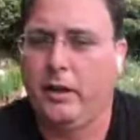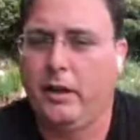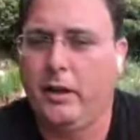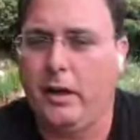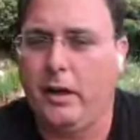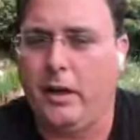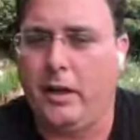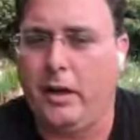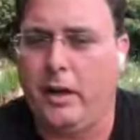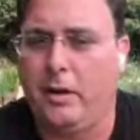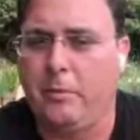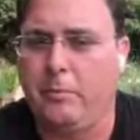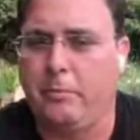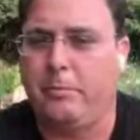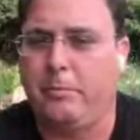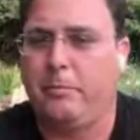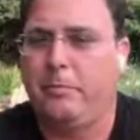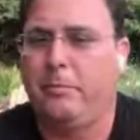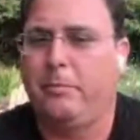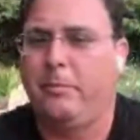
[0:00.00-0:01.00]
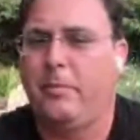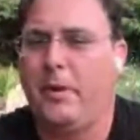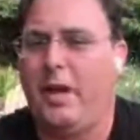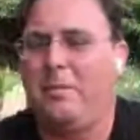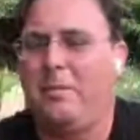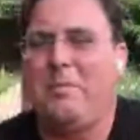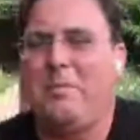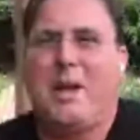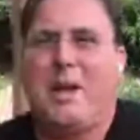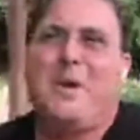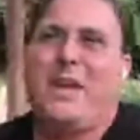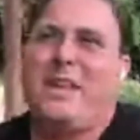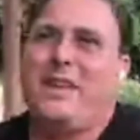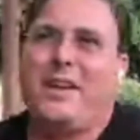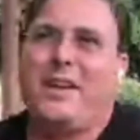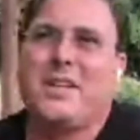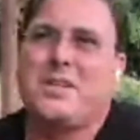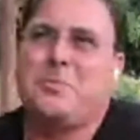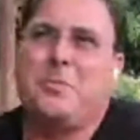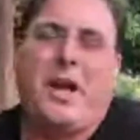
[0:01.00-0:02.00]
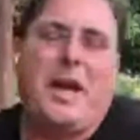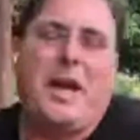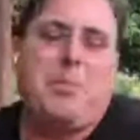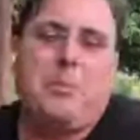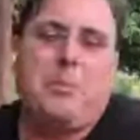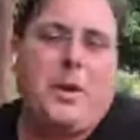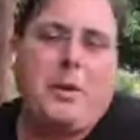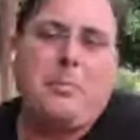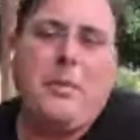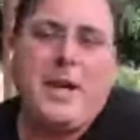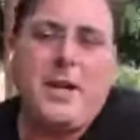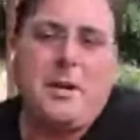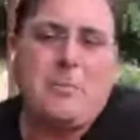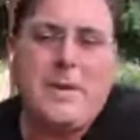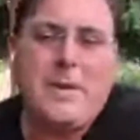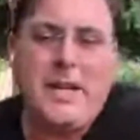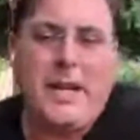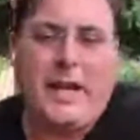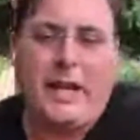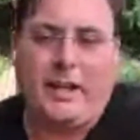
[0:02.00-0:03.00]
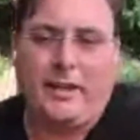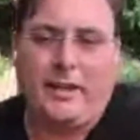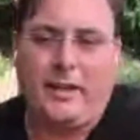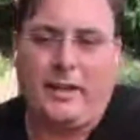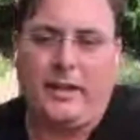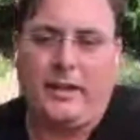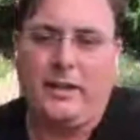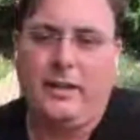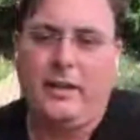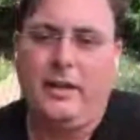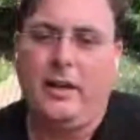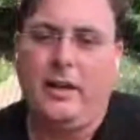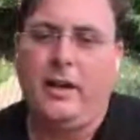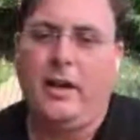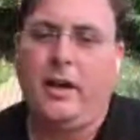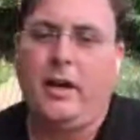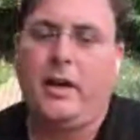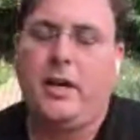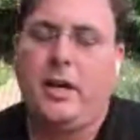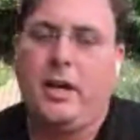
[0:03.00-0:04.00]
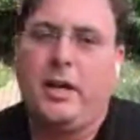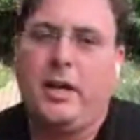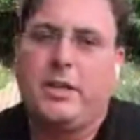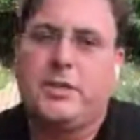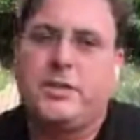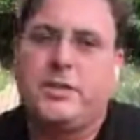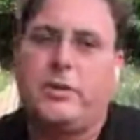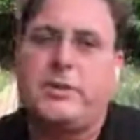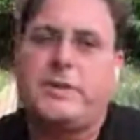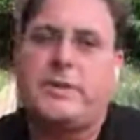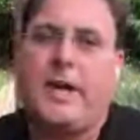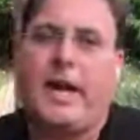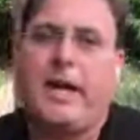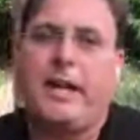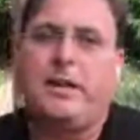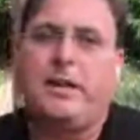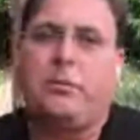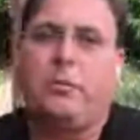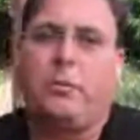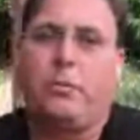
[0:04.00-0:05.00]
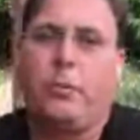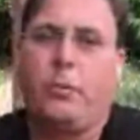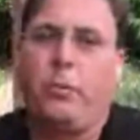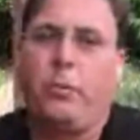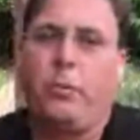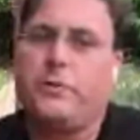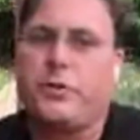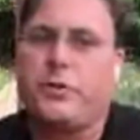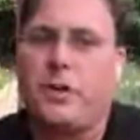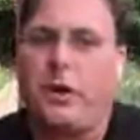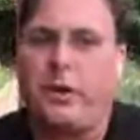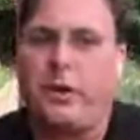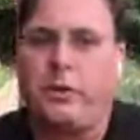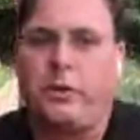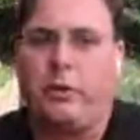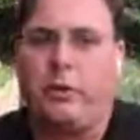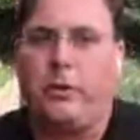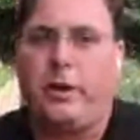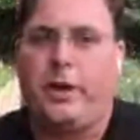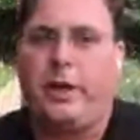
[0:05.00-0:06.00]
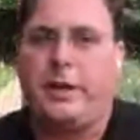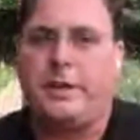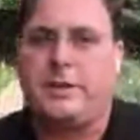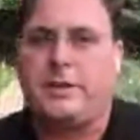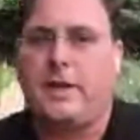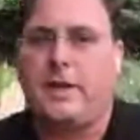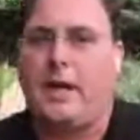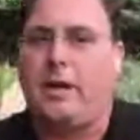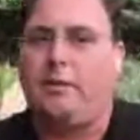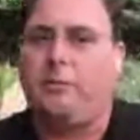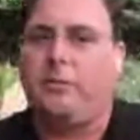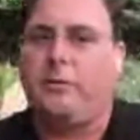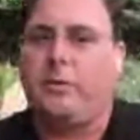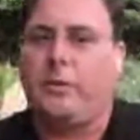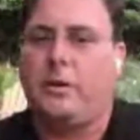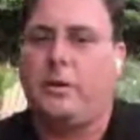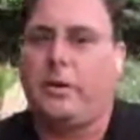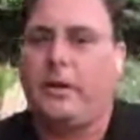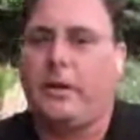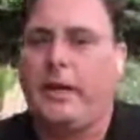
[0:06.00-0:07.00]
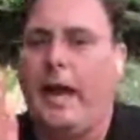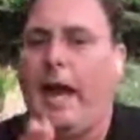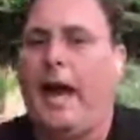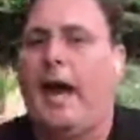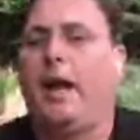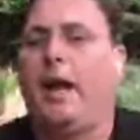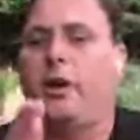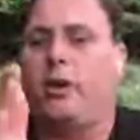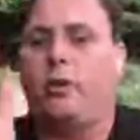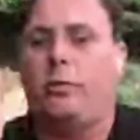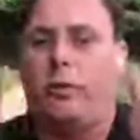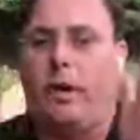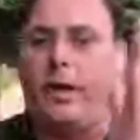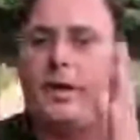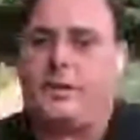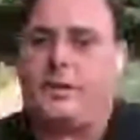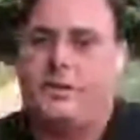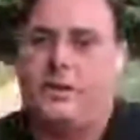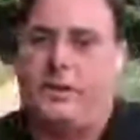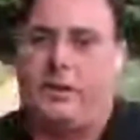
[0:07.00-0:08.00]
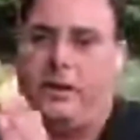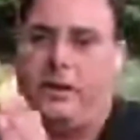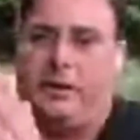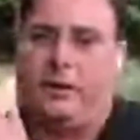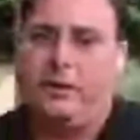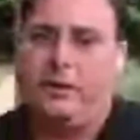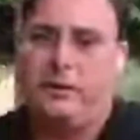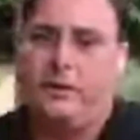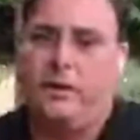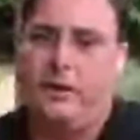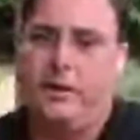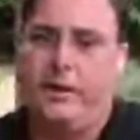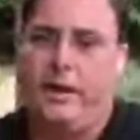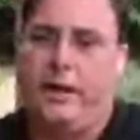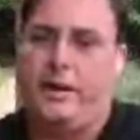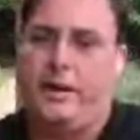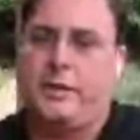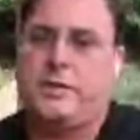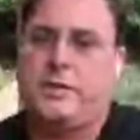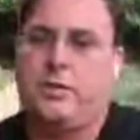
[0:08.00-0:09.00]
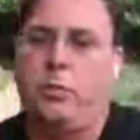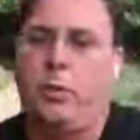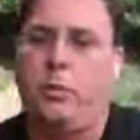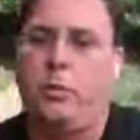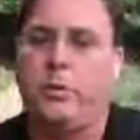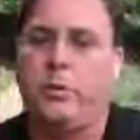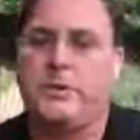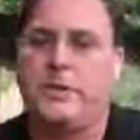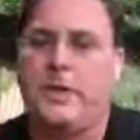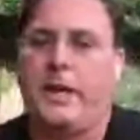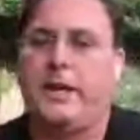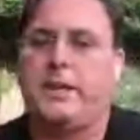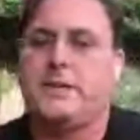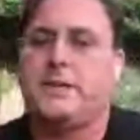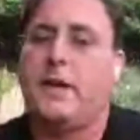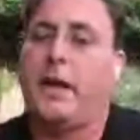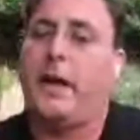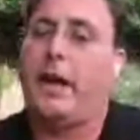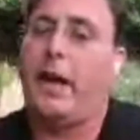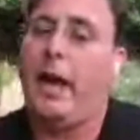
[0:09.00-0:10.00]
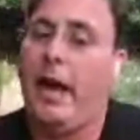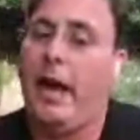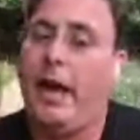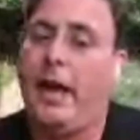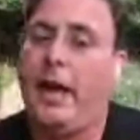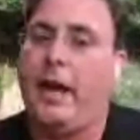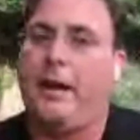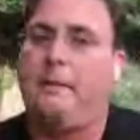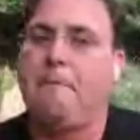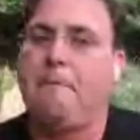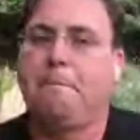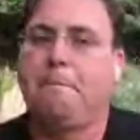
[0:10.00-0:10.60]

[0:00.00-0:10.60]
and might make the customer happy, but it might not mean anything. So instead, what we've started doing is kind of categorizing things. So what we'll say is like, hey,